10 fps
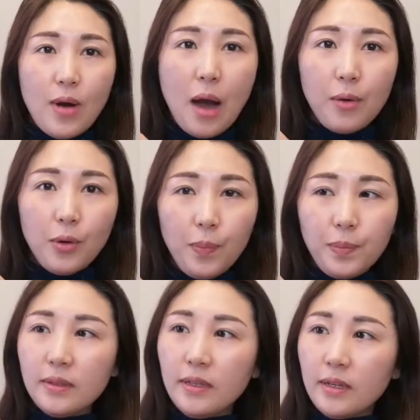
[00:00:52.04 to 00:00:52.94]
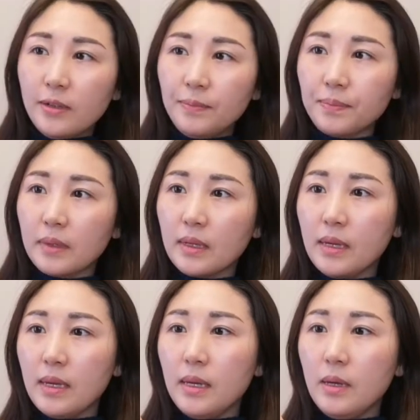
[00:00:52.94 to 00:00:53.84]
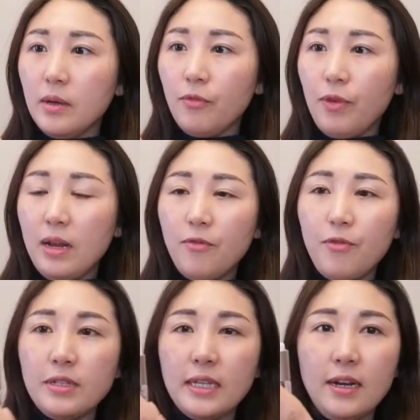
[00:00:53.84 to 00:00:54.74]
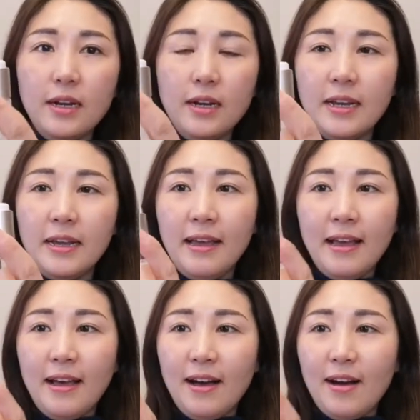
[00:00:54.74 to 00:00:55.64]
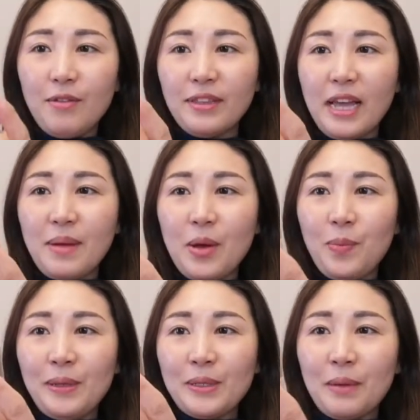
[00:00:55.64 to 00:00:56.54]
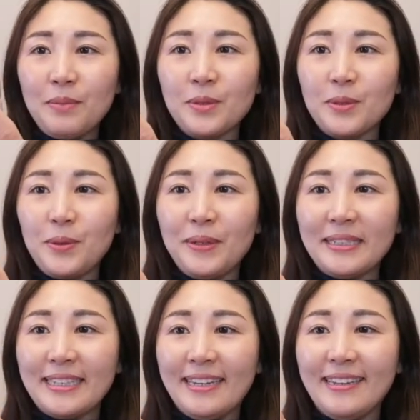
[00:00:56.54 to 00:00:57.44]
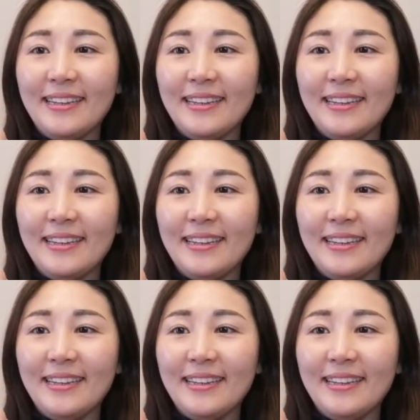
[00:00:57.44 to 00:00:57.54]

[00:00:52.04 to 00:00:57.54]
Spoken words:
I will open the film first here. Every time I open this, I'm so excited.